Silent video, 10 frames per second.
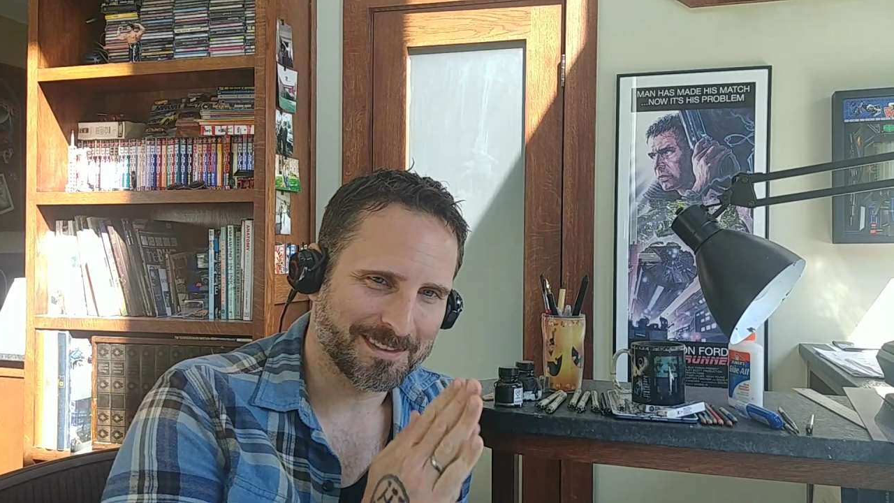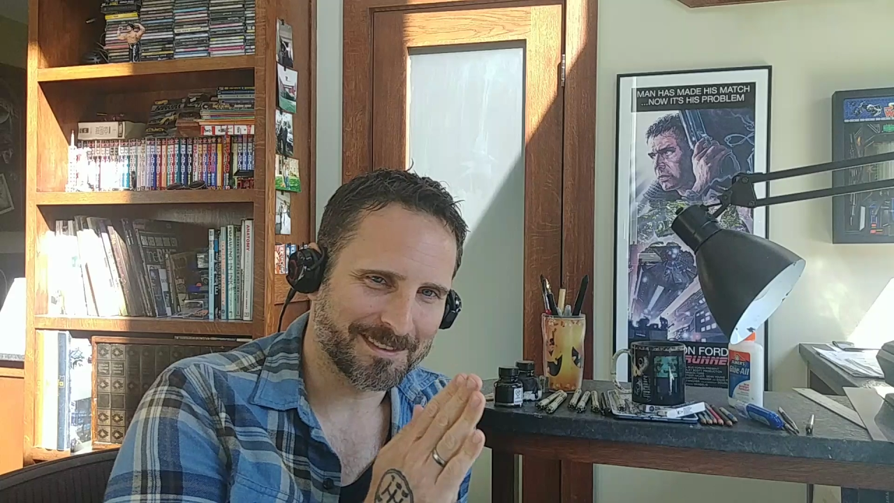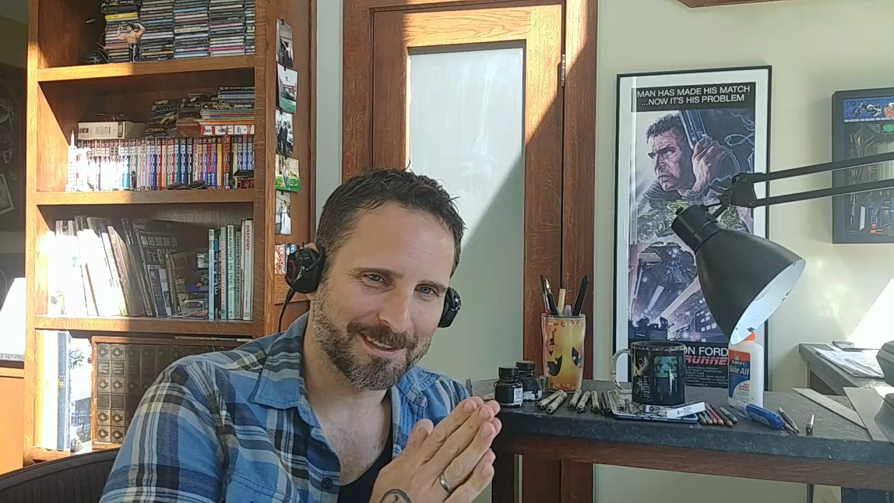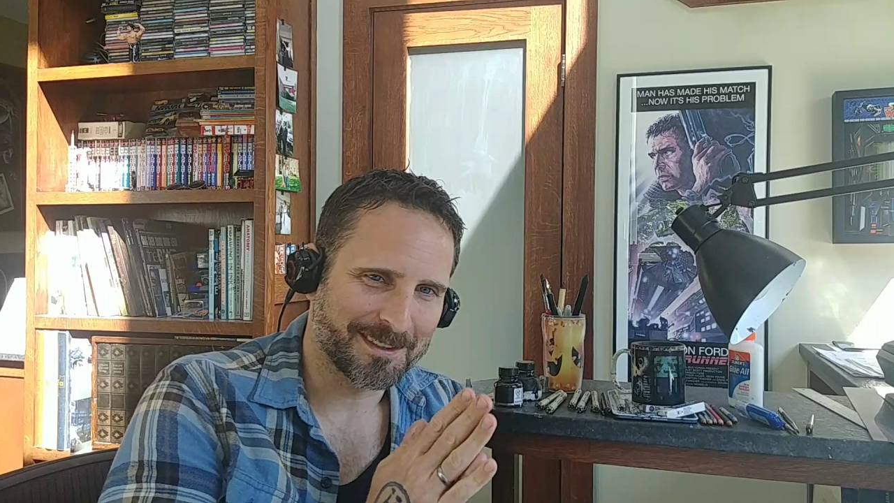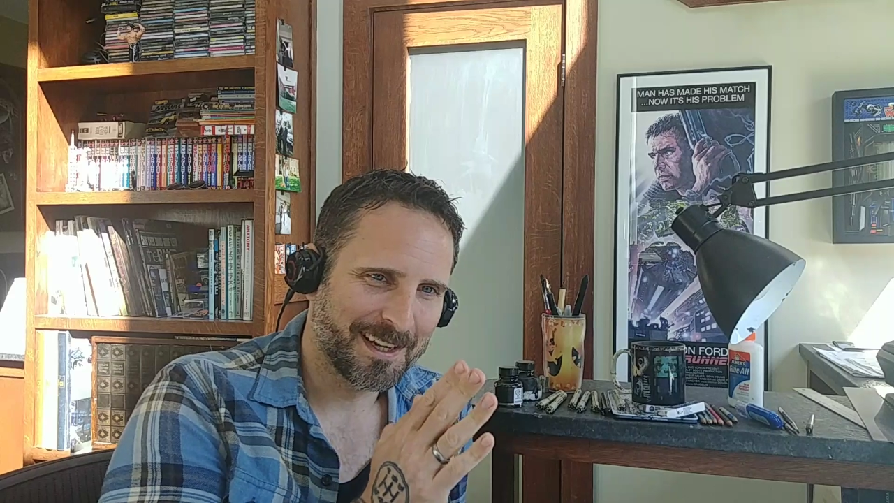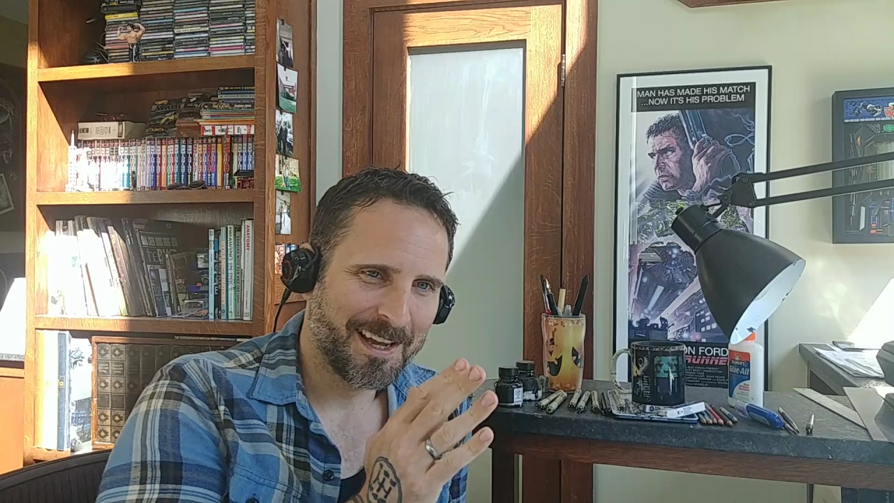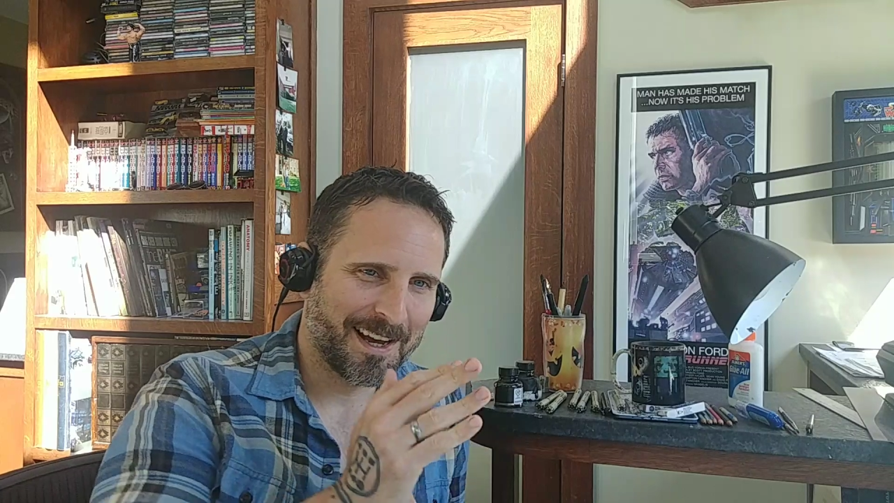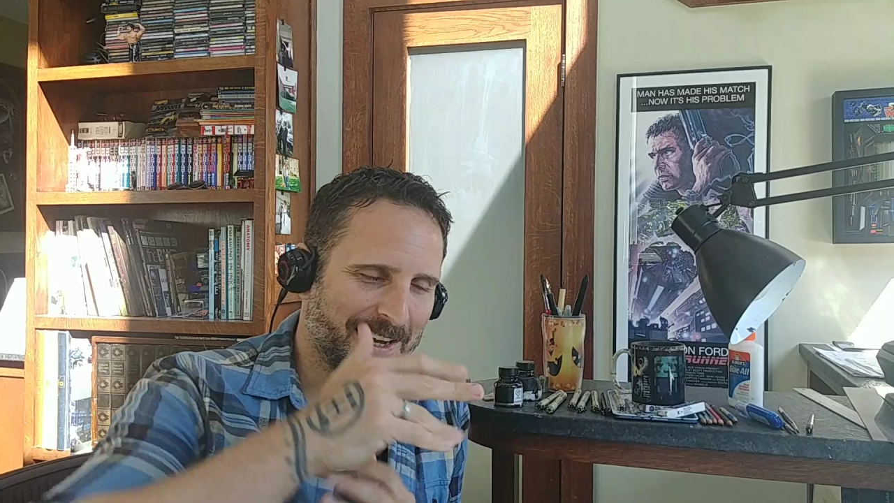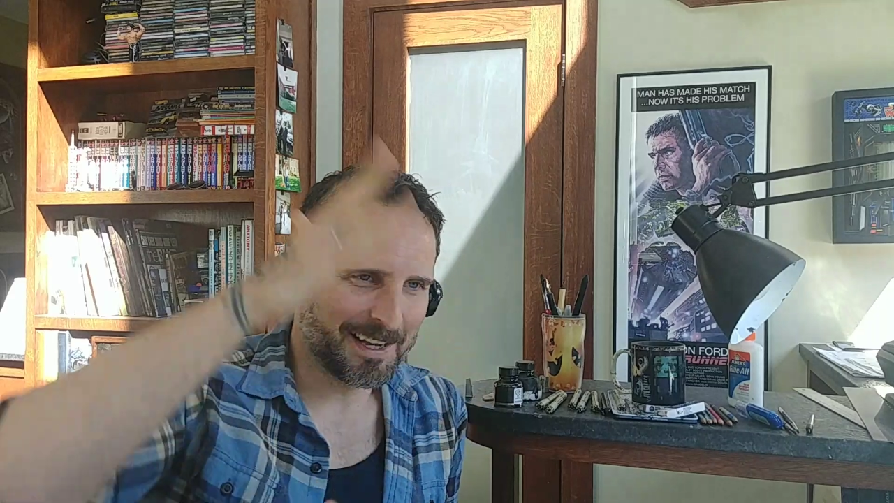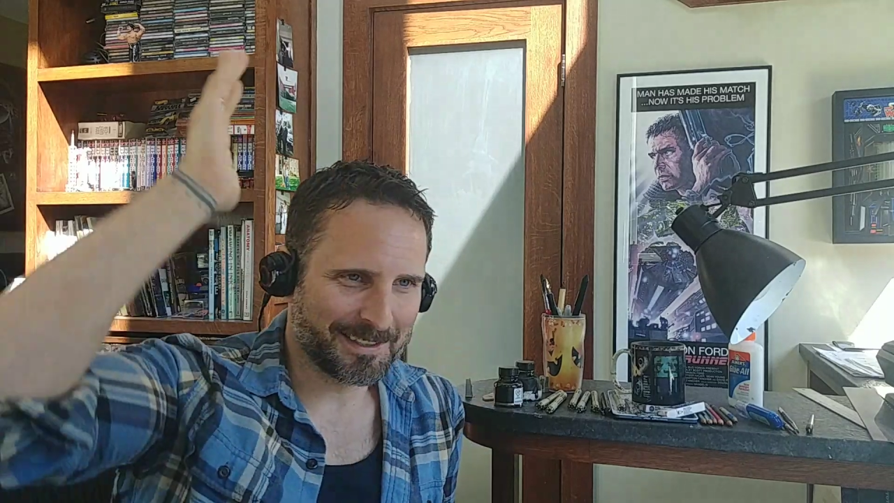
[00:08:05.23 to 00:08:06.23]
And
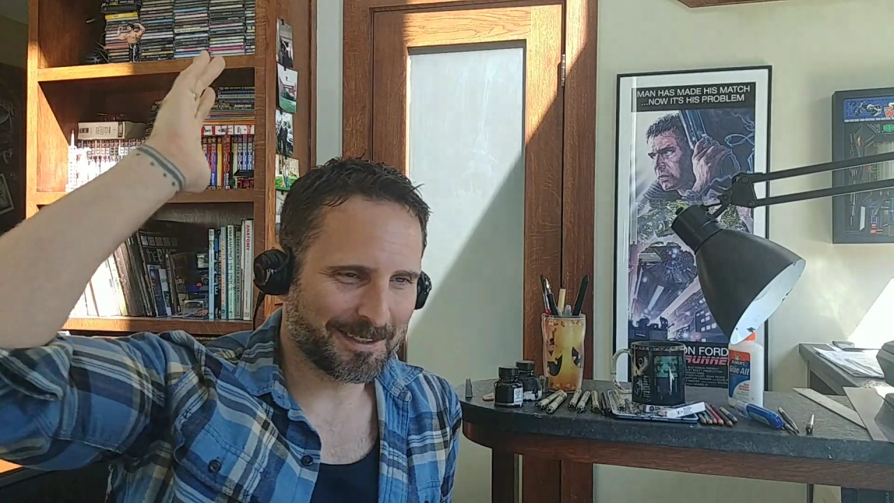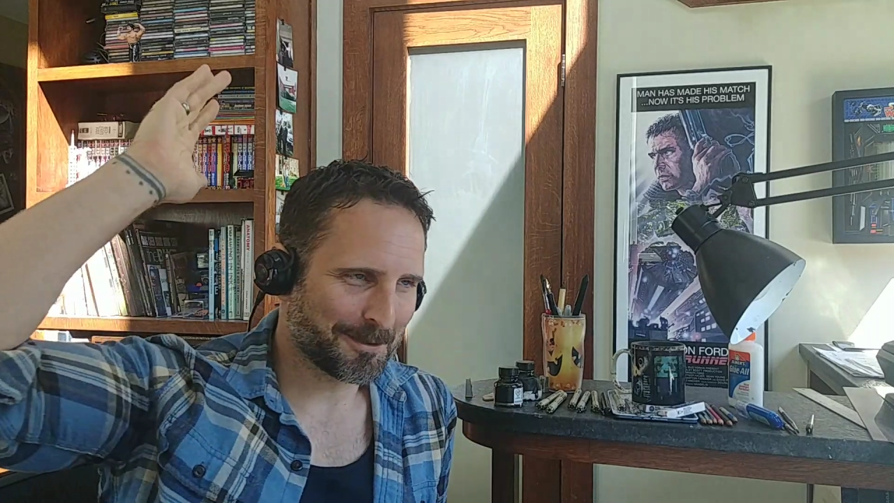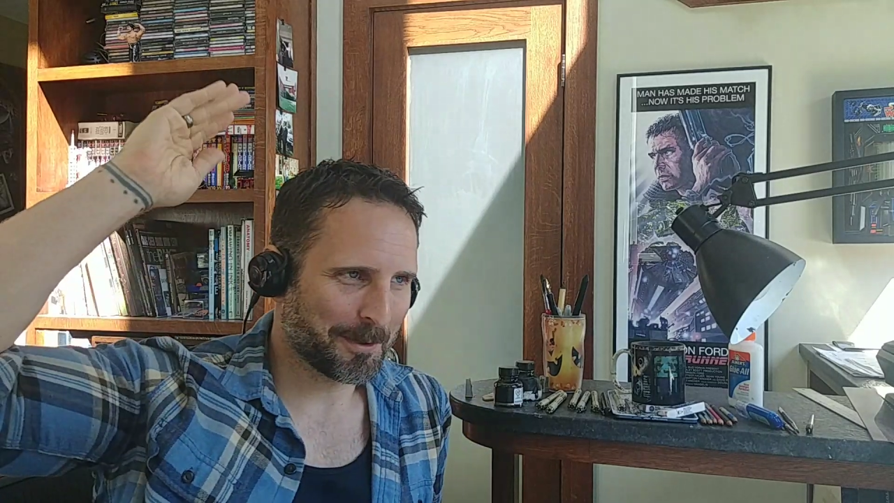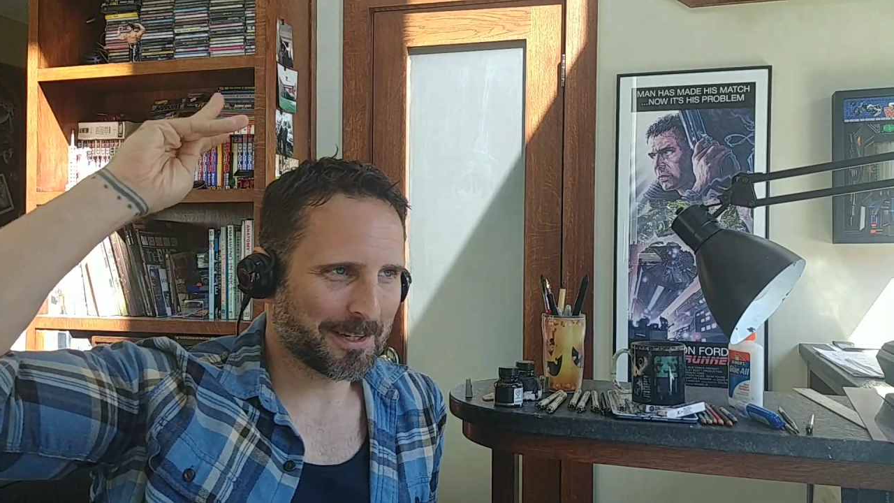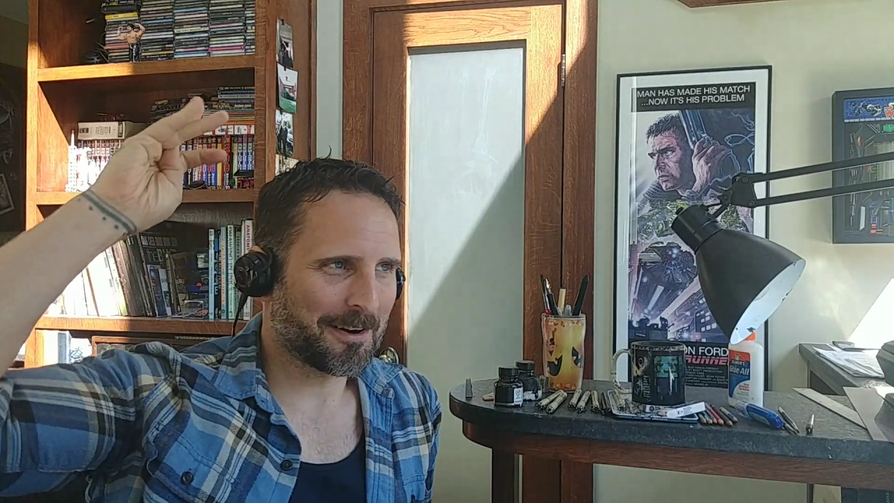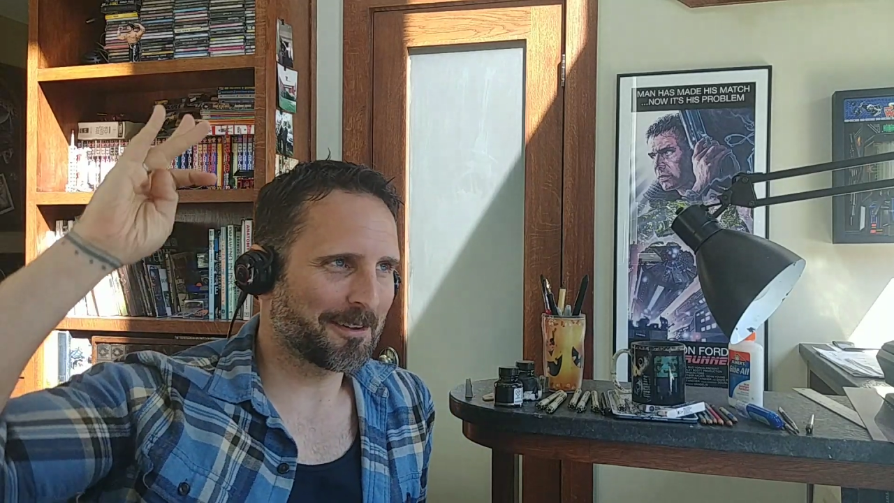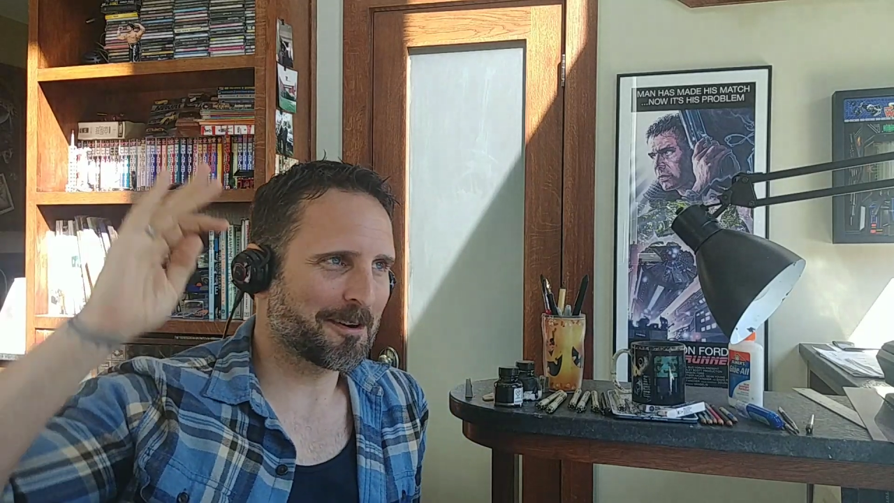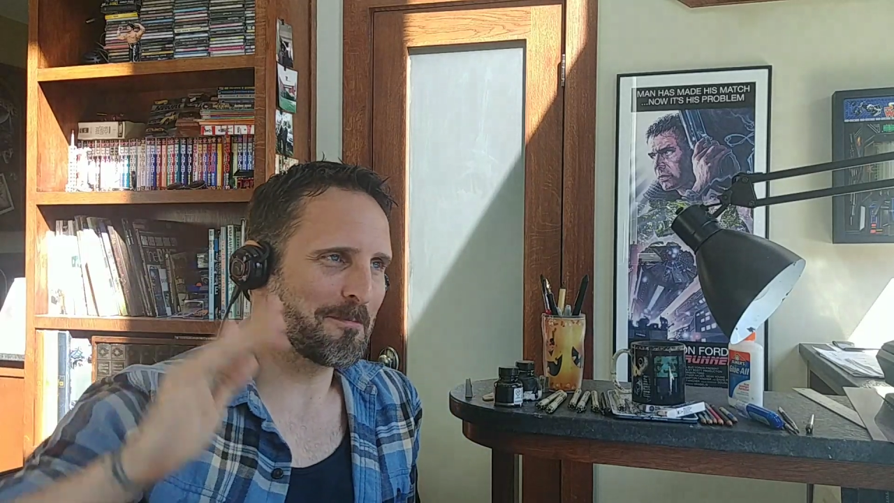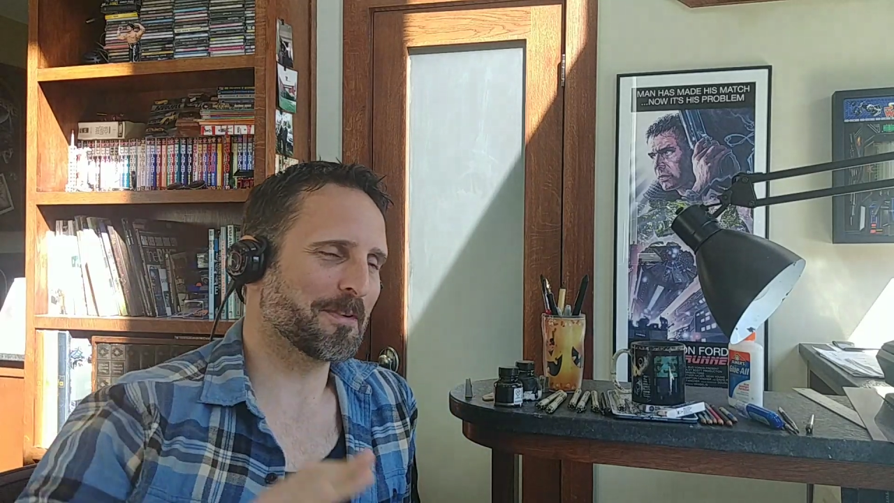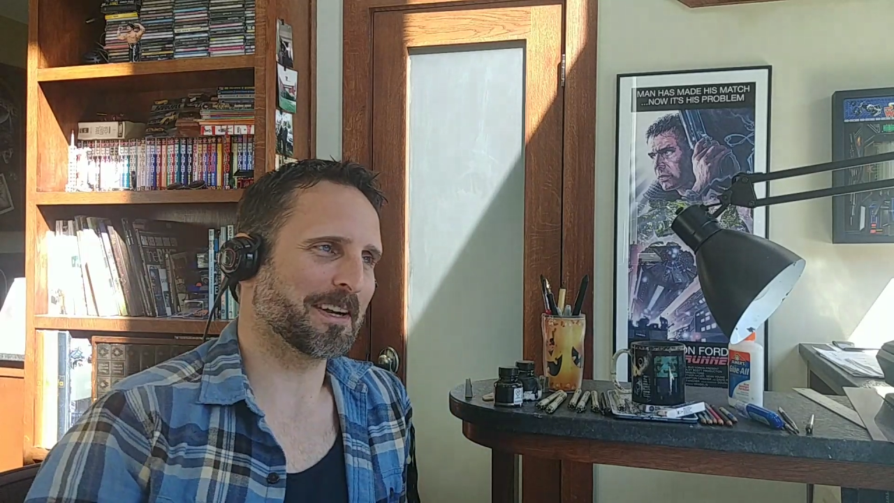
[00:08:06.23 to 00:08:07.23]
I had this white collar
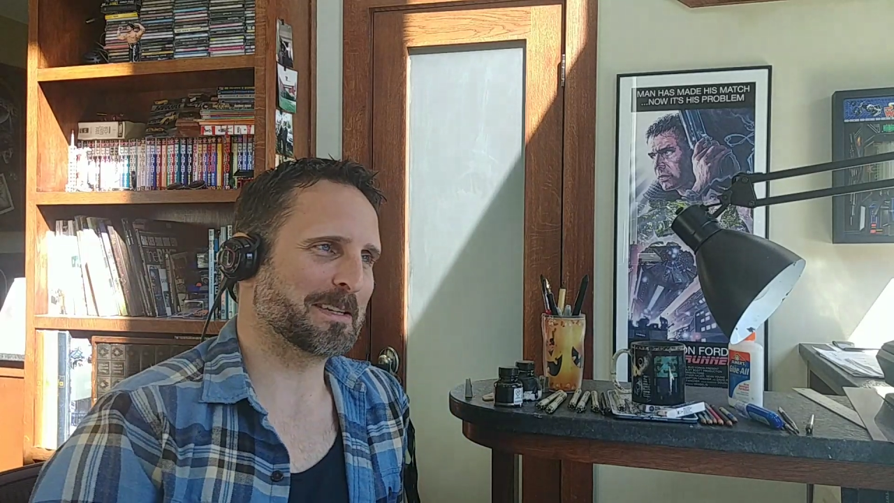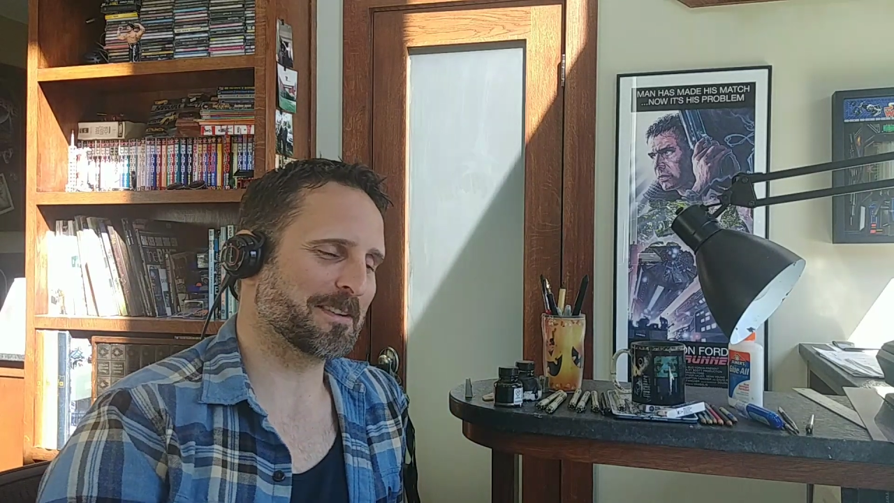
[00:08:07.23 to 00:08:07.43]
upbringing,